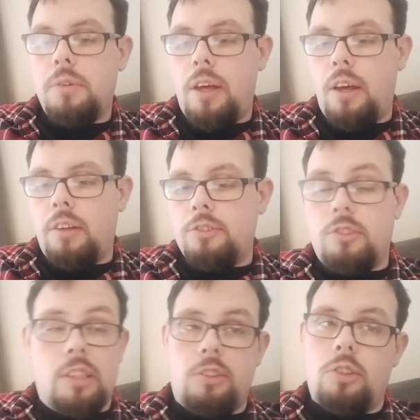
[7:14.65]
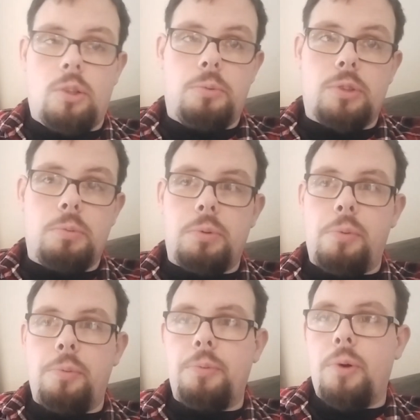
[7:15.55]
That just always comes with
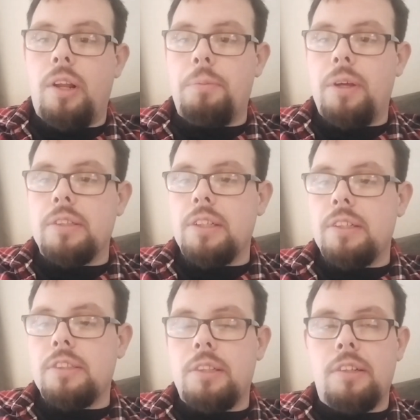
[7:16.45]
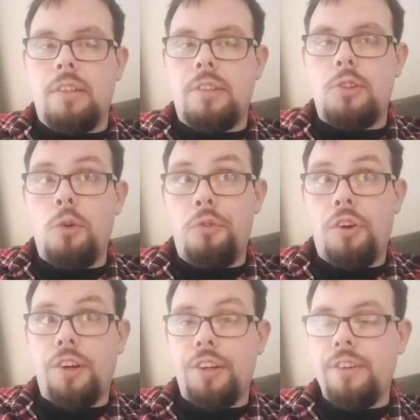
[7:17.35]
my wallet, basically. It's a
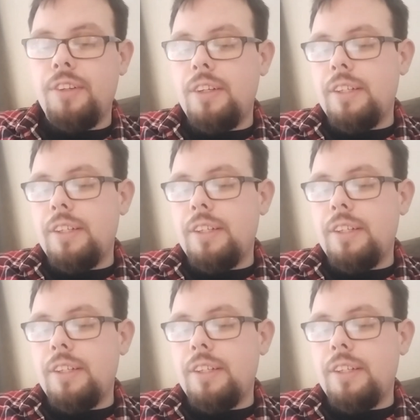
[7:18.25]
twofer, you know.